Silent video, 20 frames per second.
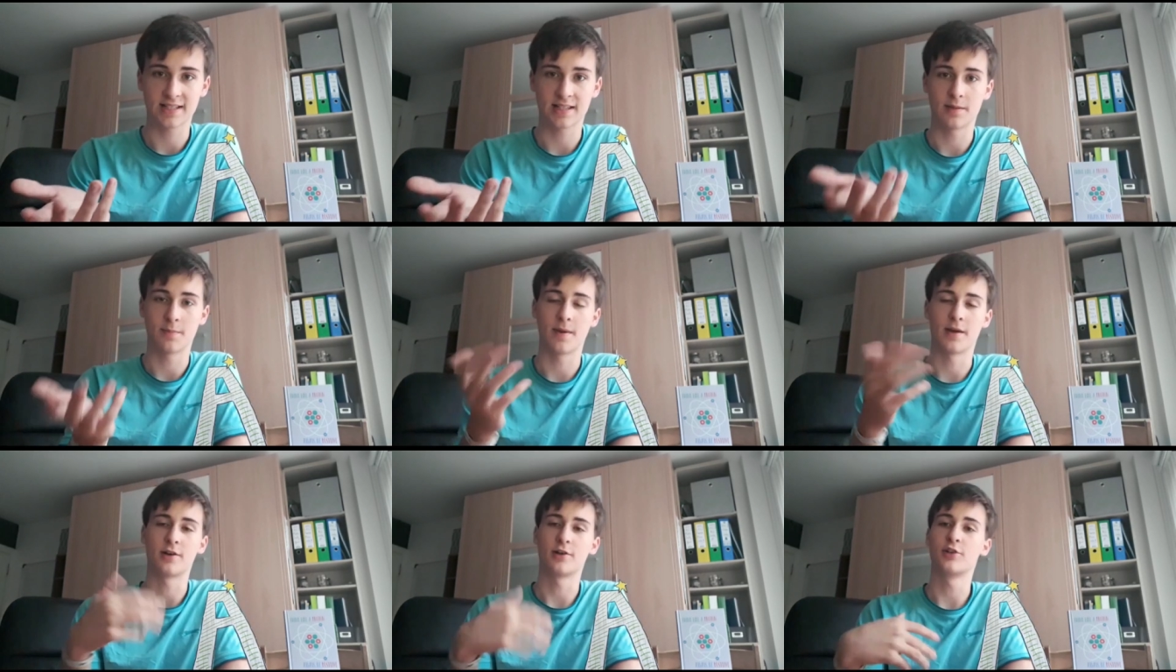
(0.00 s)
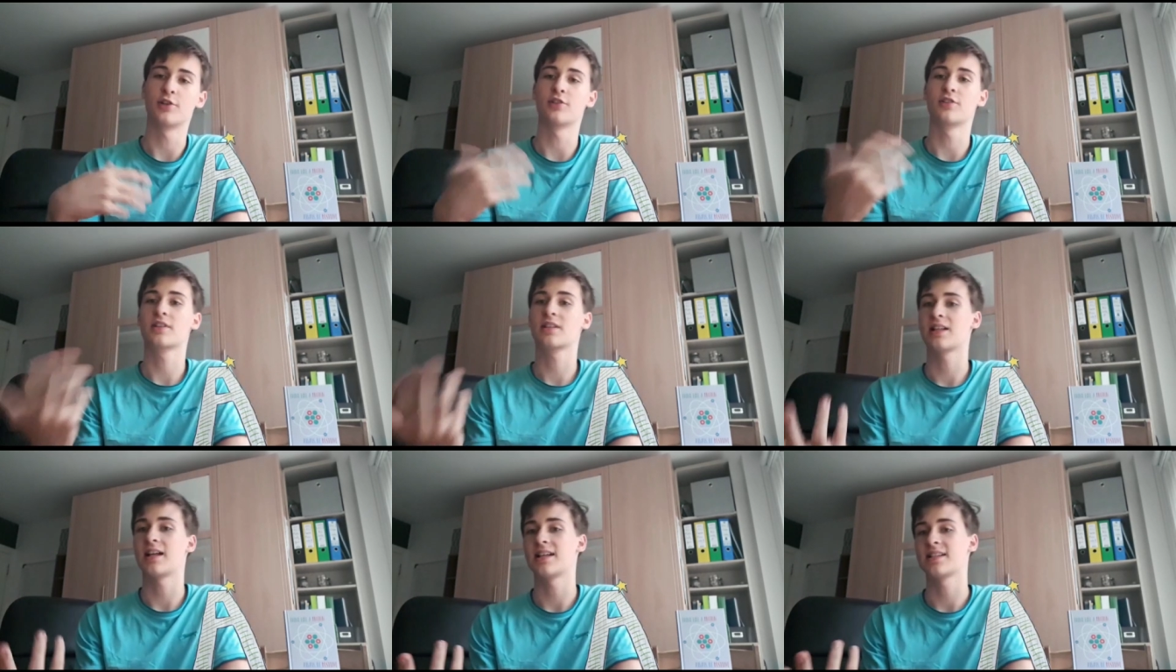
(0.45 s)
And the better you do in
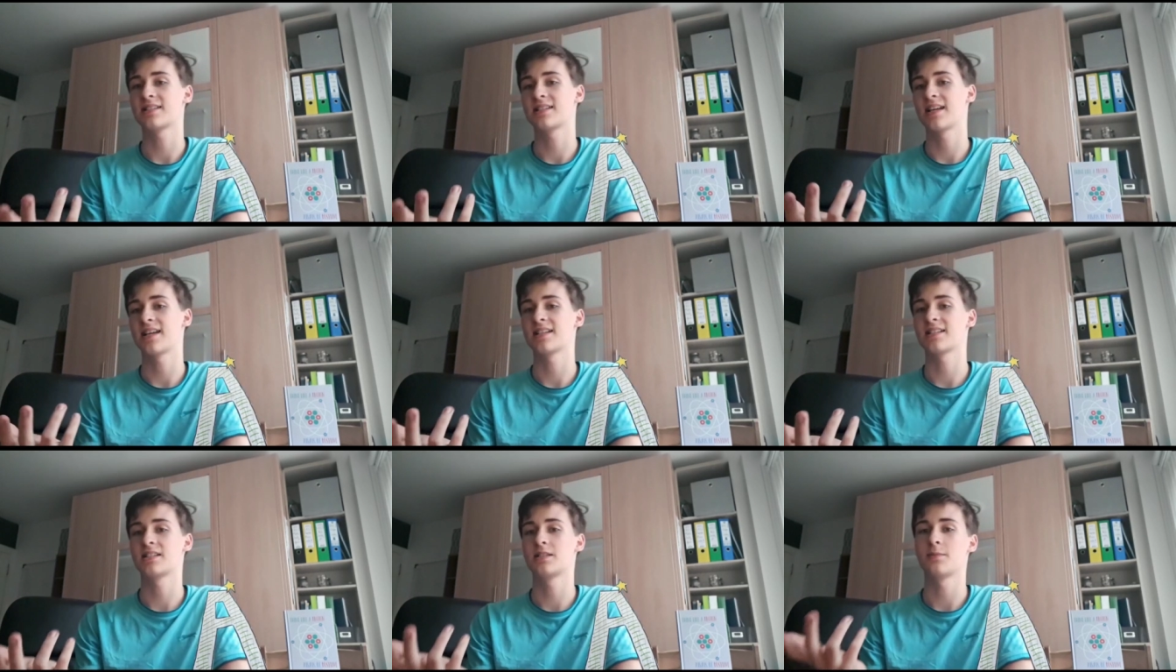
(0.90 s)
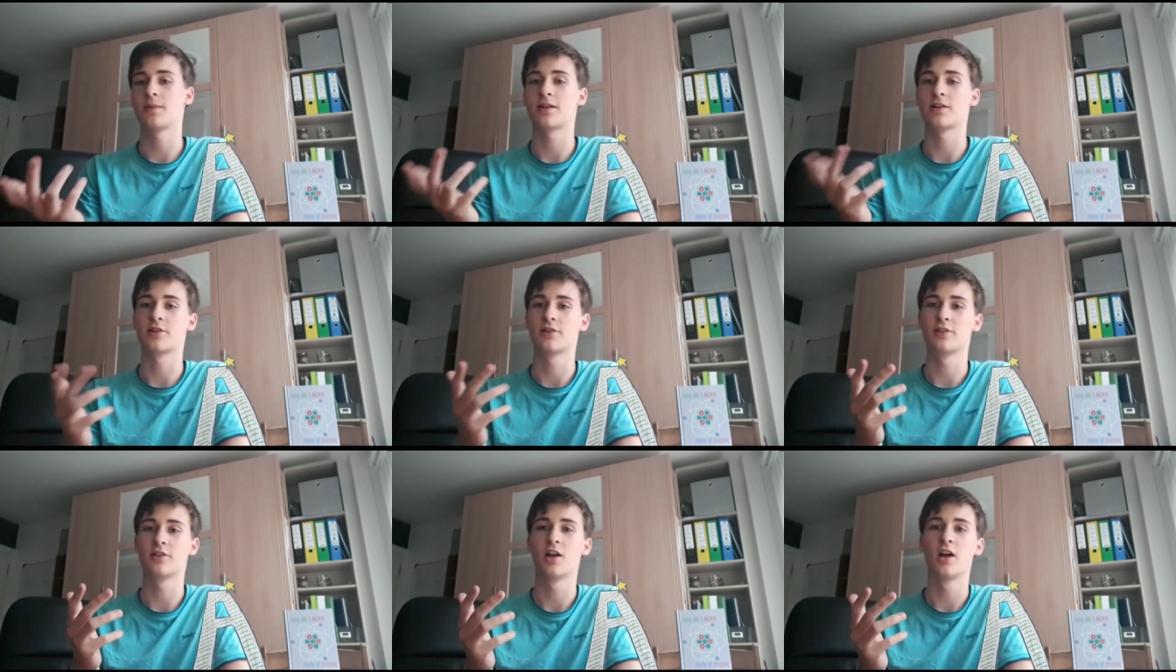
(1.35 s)
the class test, the
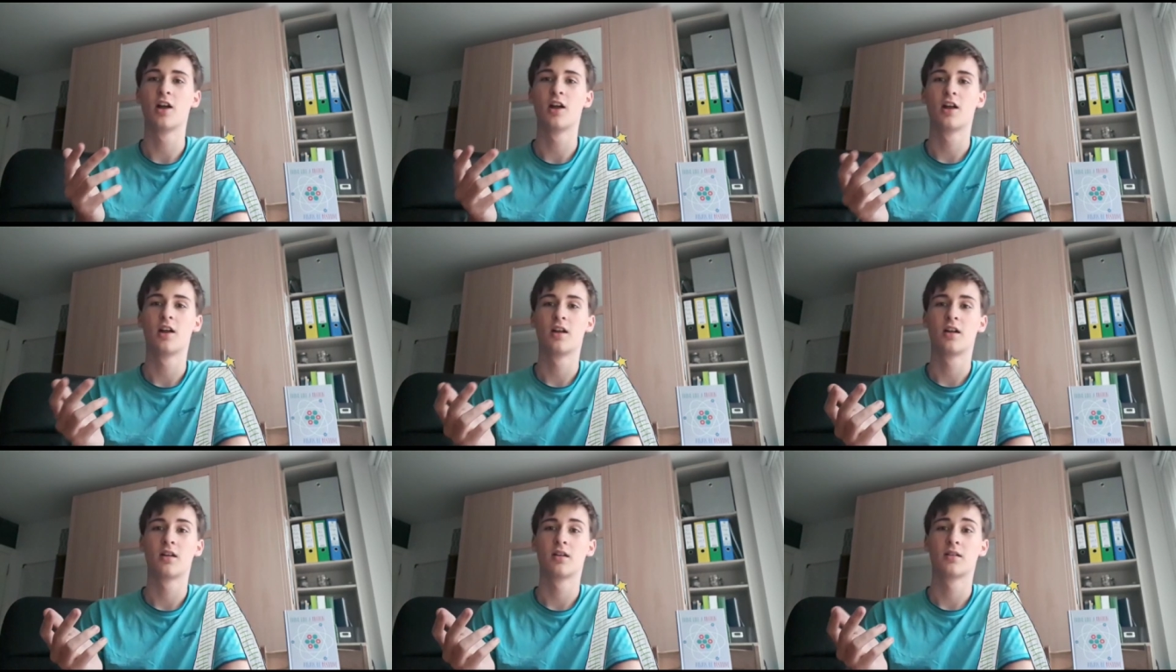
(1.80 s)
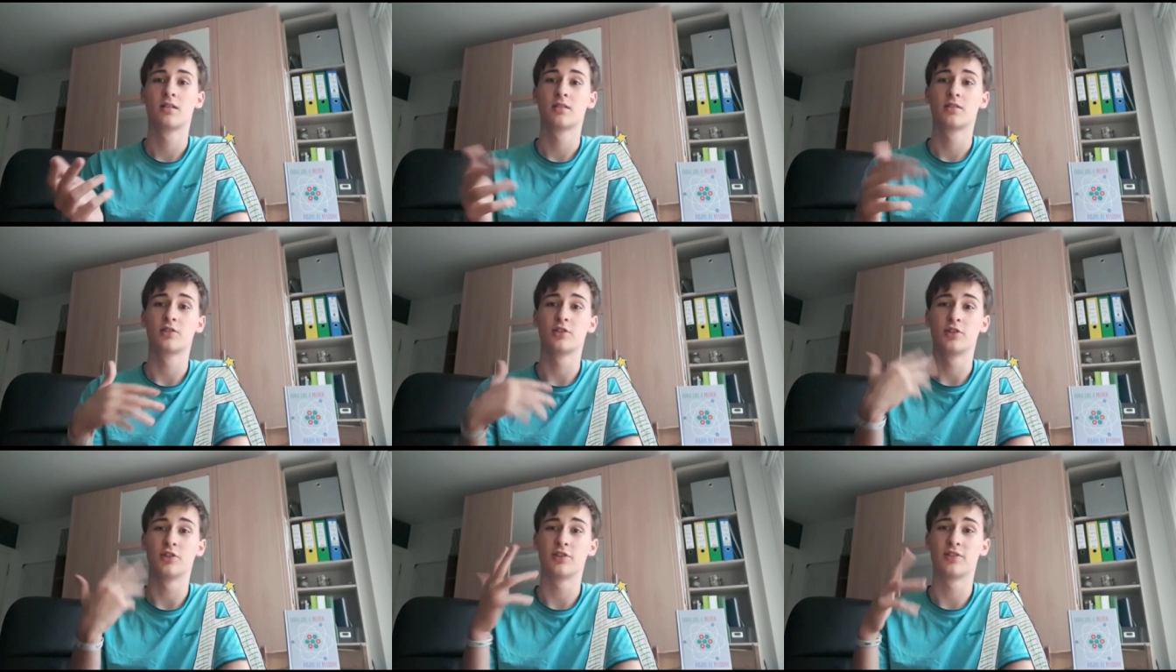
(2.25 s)
better
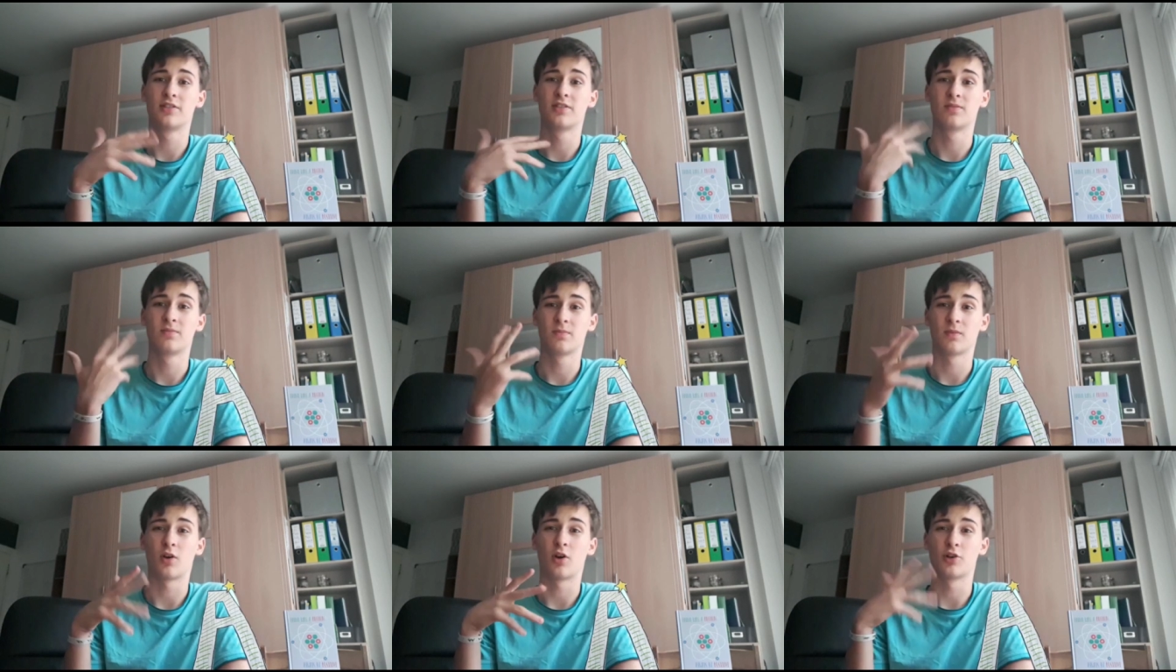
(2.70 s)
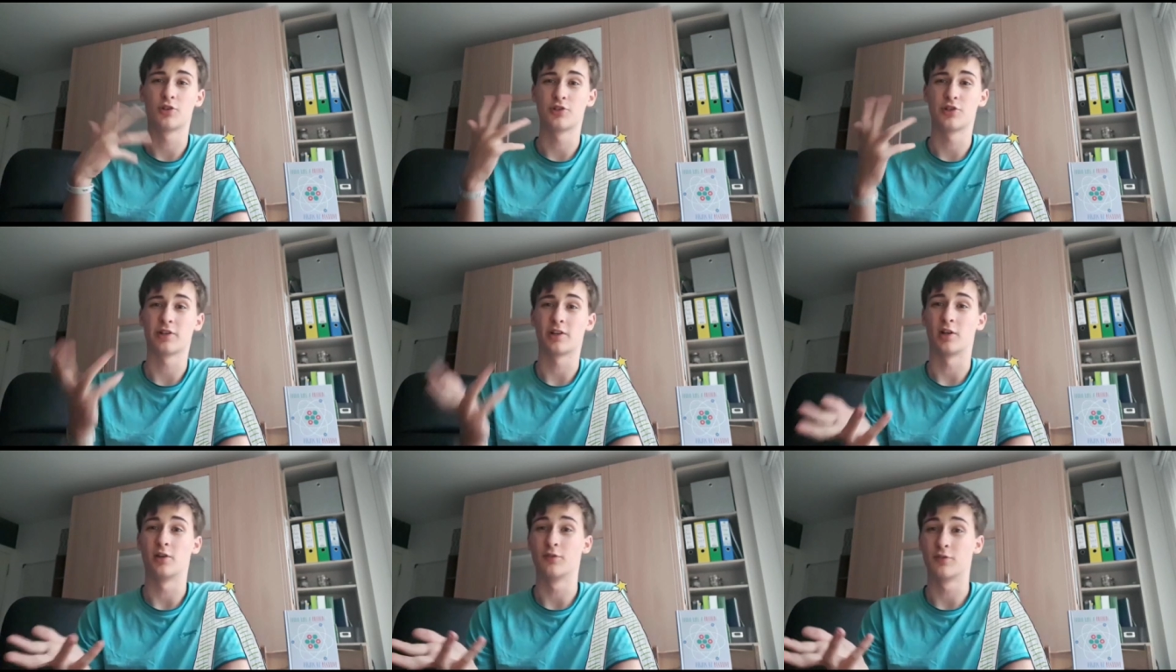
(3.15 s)
you are
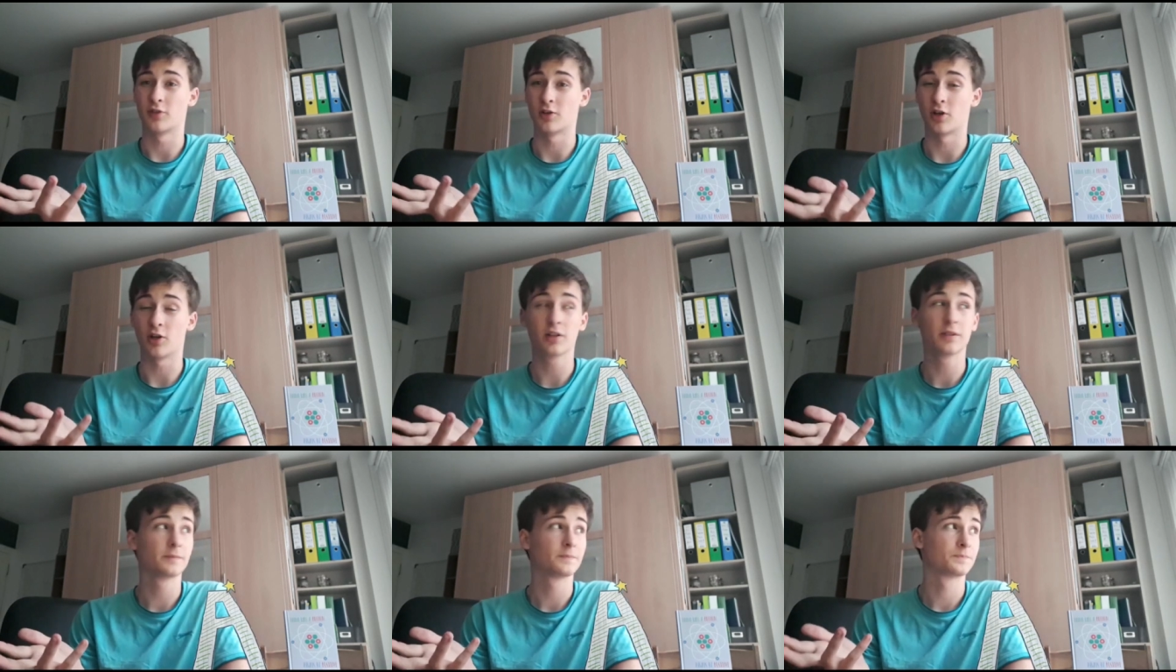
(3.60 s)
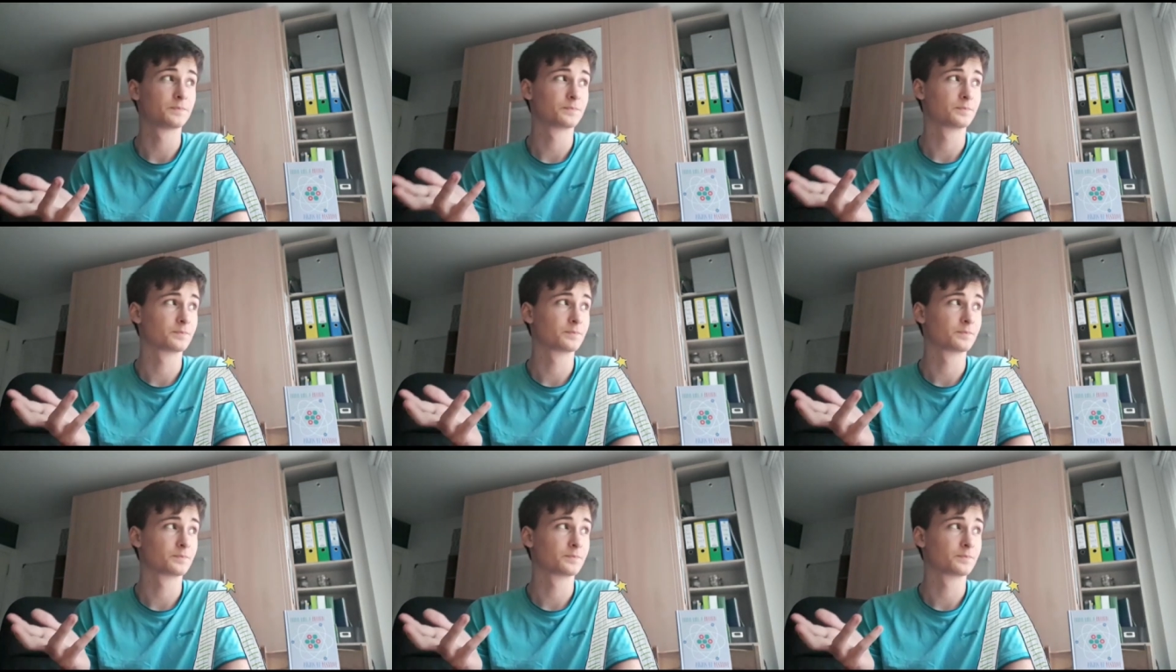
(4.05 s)
doing overall.